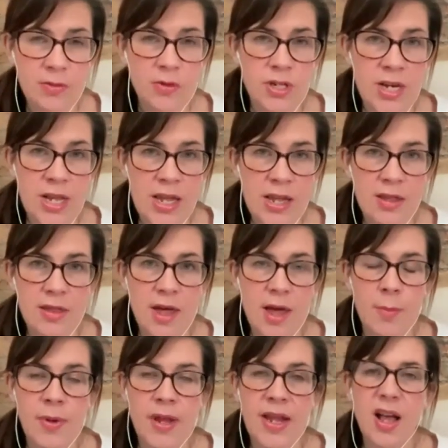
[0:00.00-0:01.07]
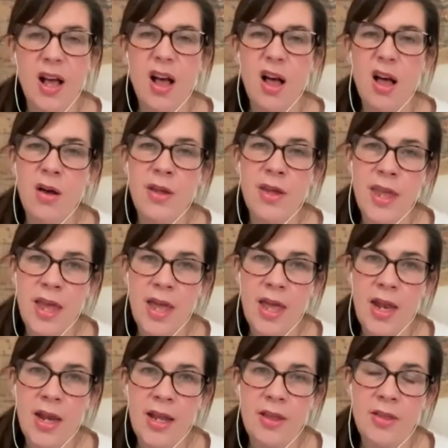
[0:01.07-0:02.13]
underneath that I'm like, oh
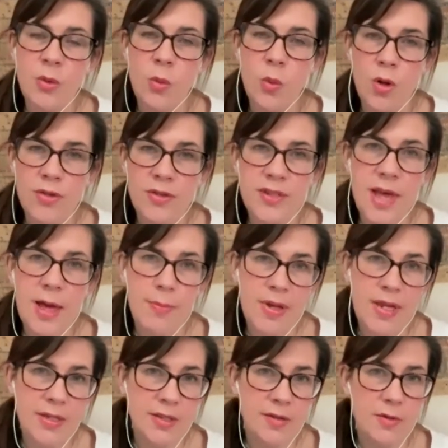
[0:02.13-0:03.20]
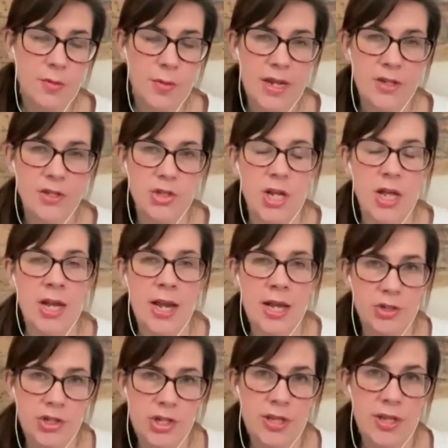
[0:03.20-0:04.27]
yeah, like there was that piece of the picture and
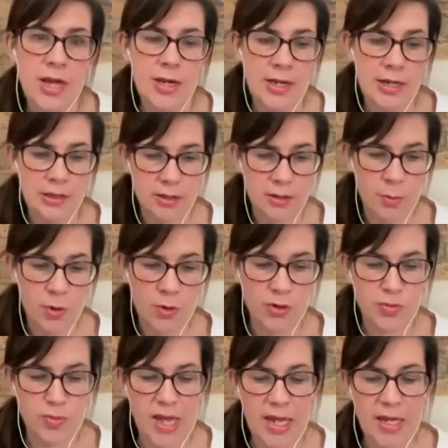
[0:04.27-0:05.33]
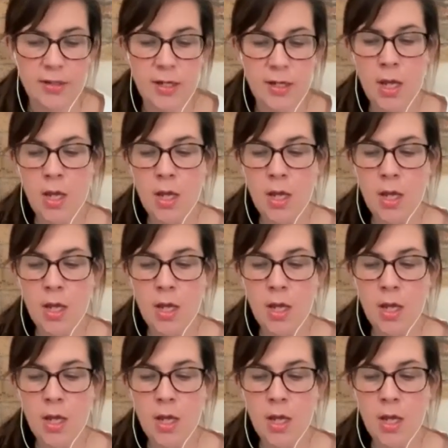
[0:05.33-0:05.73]
actually that needs some more space.